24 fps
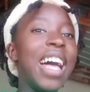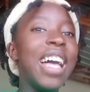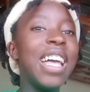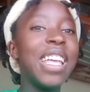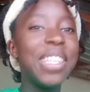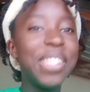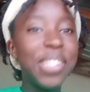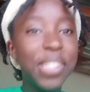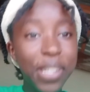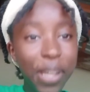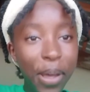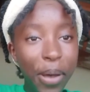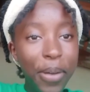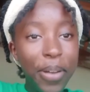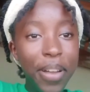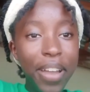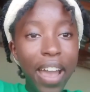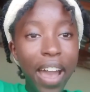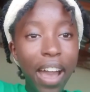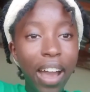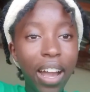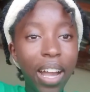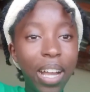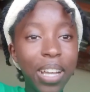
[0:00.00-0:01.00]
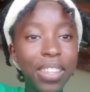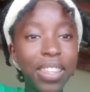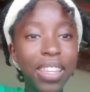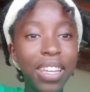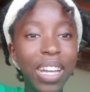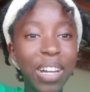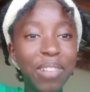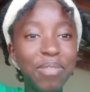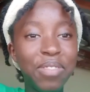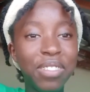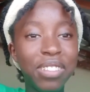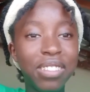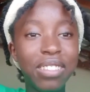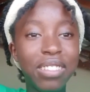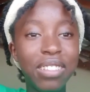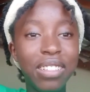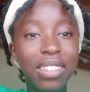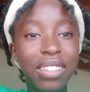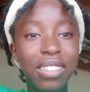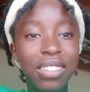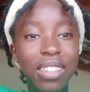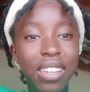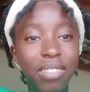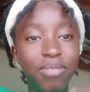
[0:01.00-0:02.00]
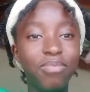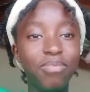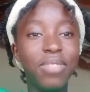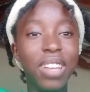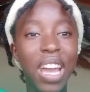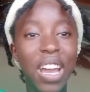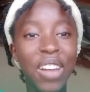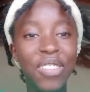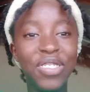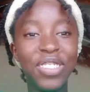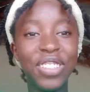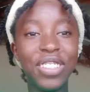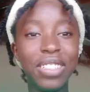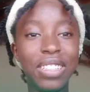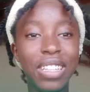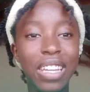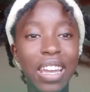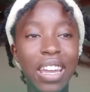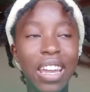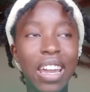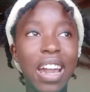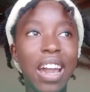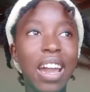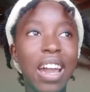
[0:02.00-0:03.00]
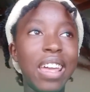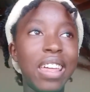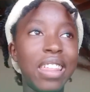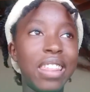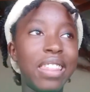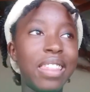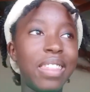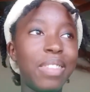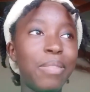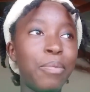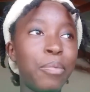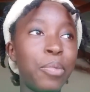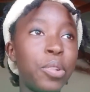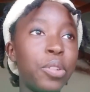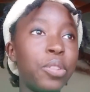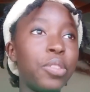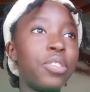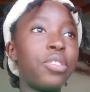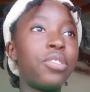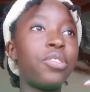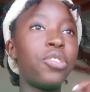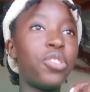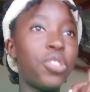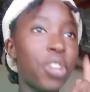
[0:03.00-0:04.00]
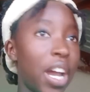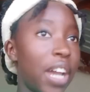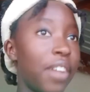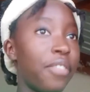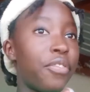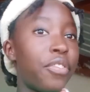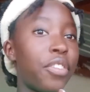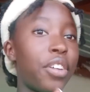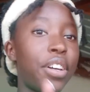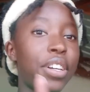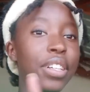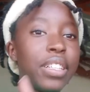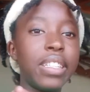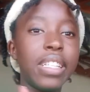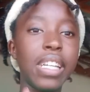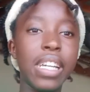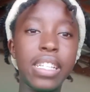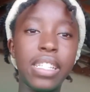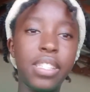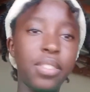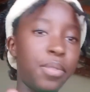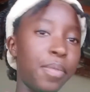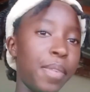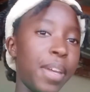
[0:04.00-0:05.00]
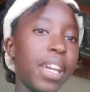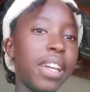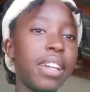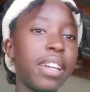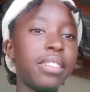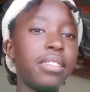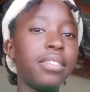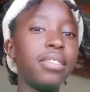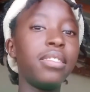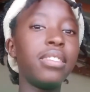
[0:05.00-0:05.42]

So yeah, I think I'm just gonna say have a good day. I will try vlog next week.